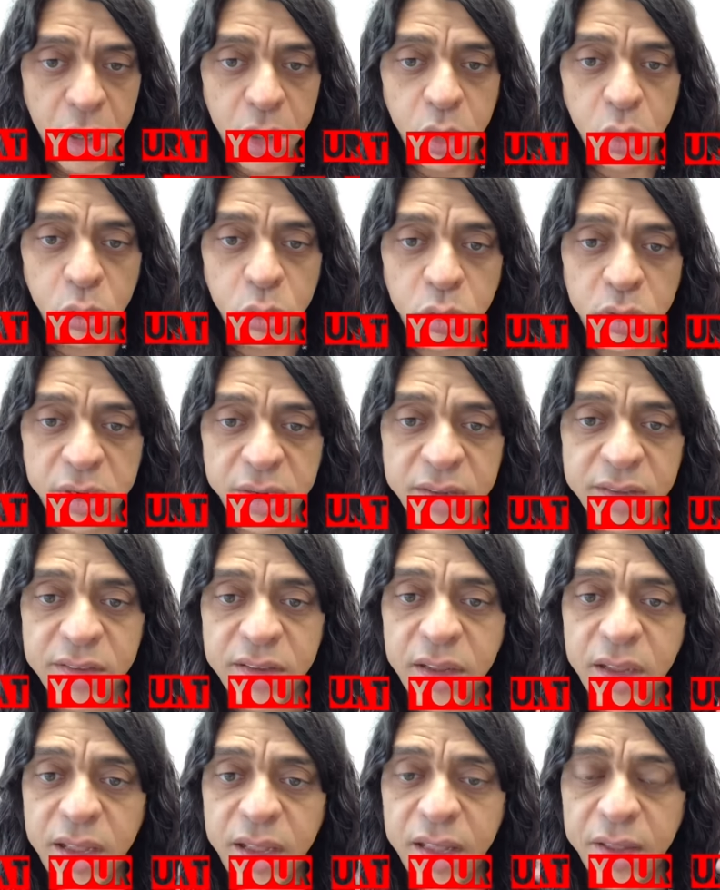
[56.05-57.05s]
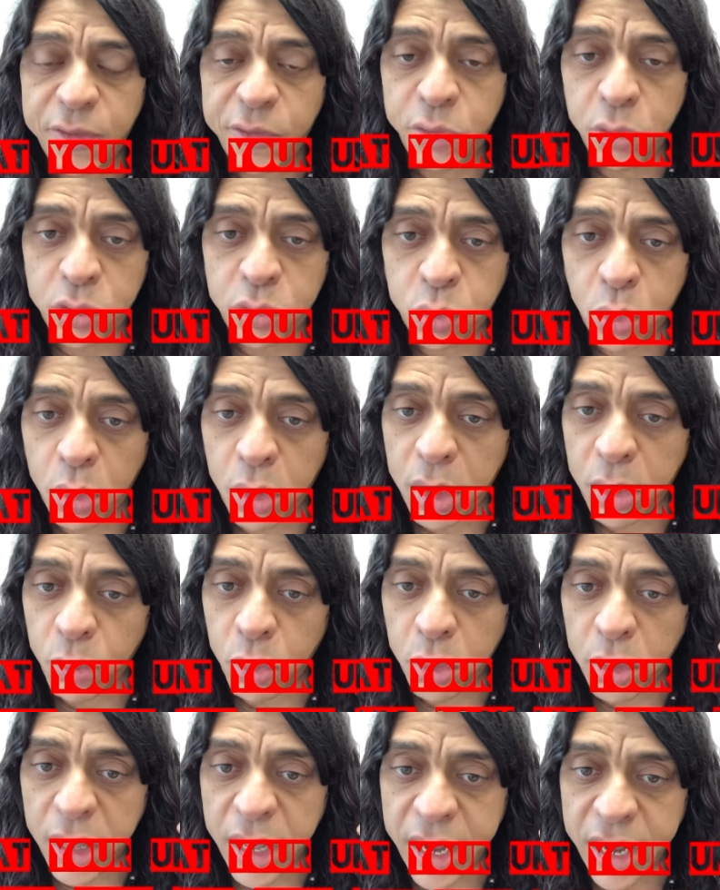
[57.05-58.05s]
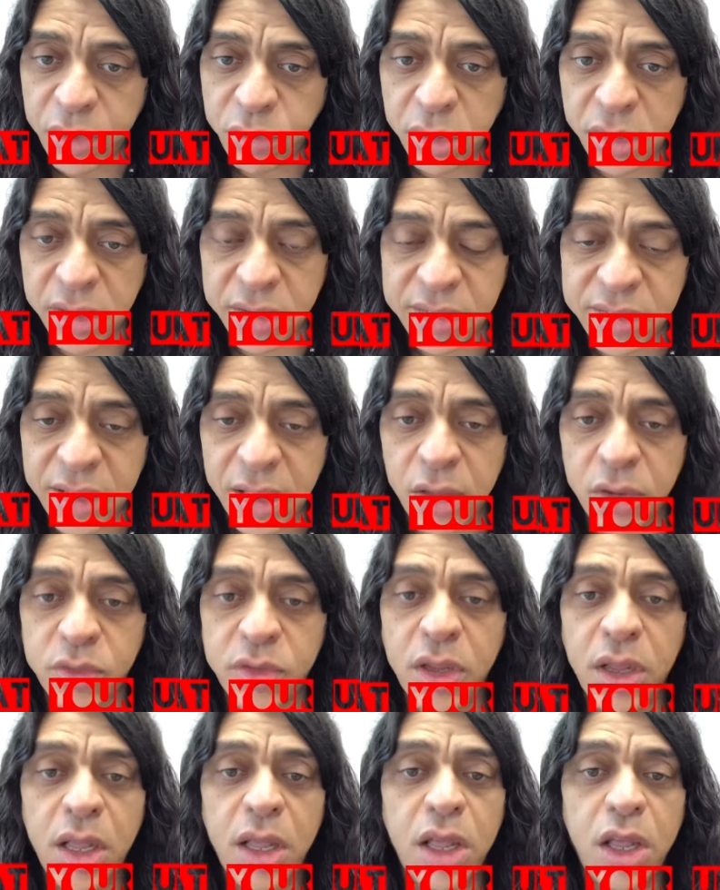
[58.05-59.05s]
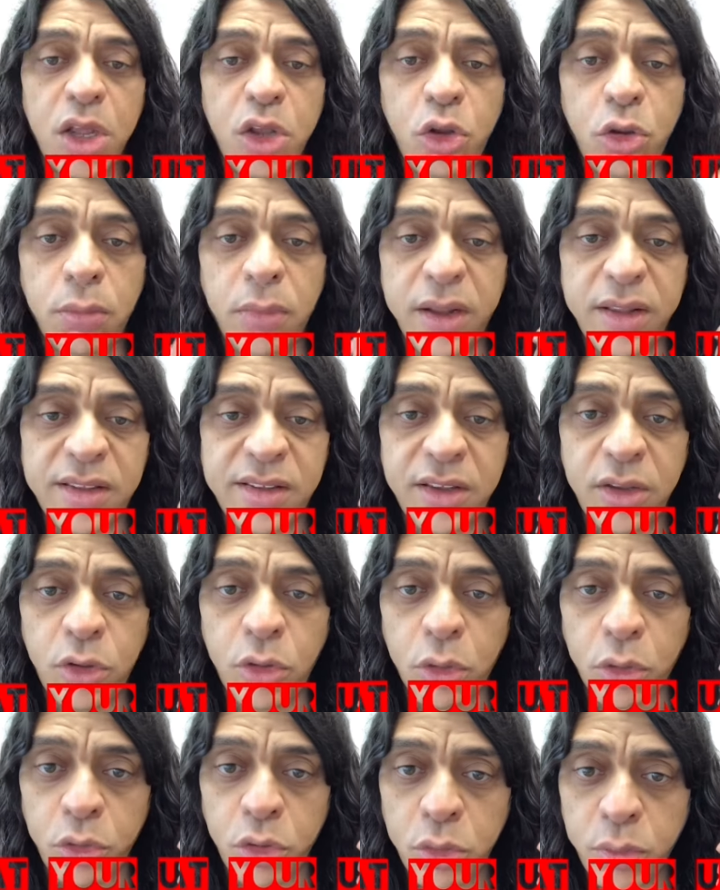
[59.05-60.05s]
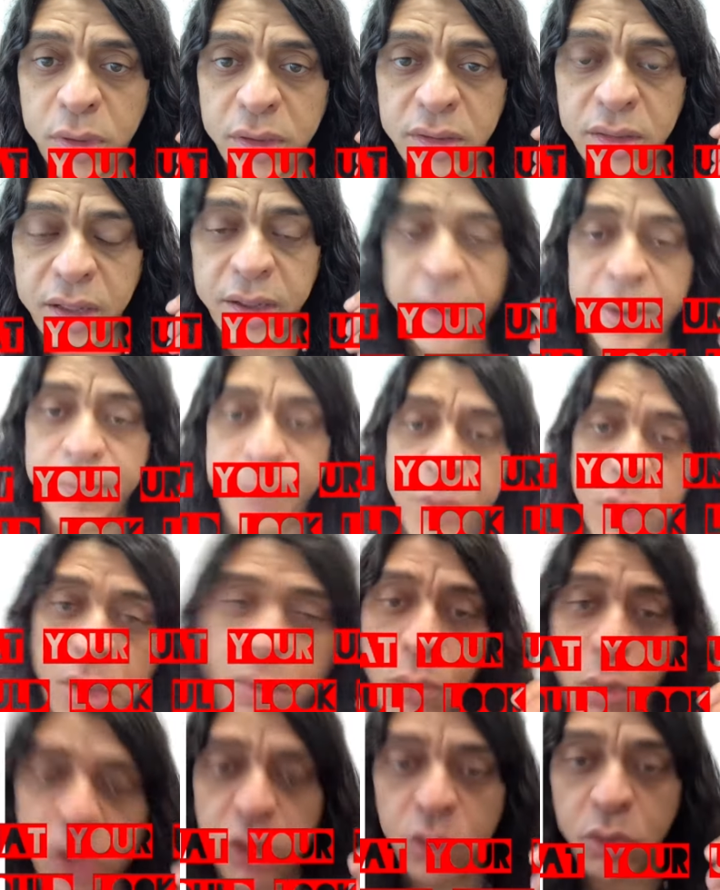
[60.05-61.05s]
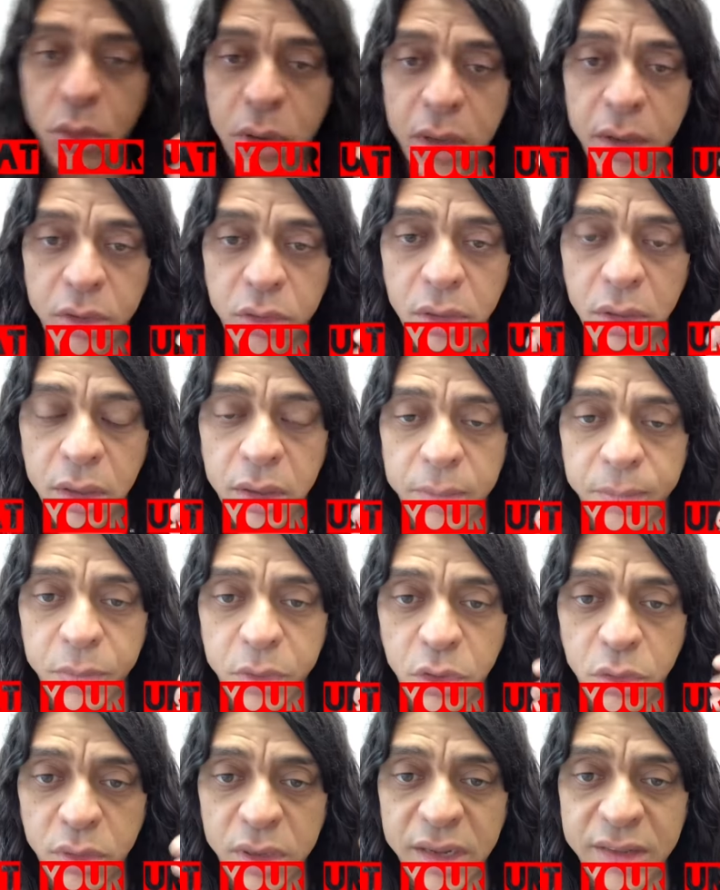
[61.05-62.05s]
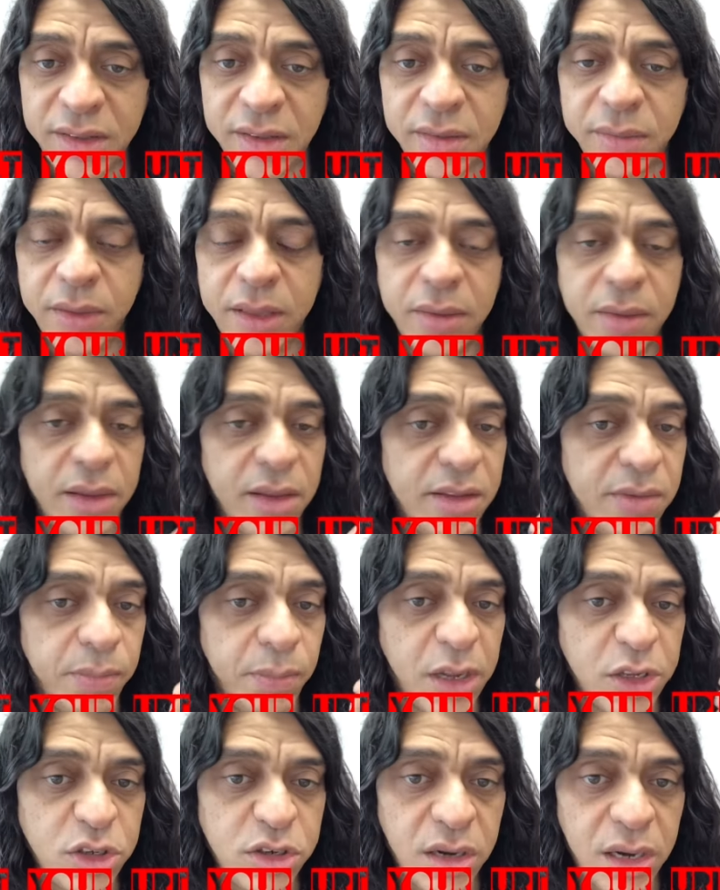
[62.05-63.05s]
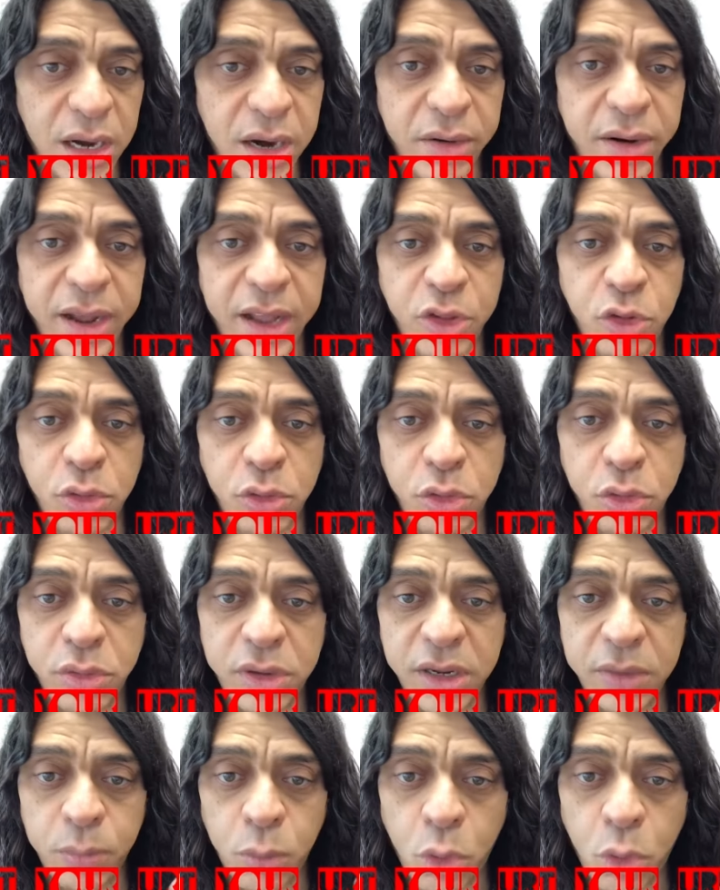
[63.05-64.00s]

You do this, fruits will hydrate the cells. You might see your urine, when you are urinating, it's much clearer and you urinate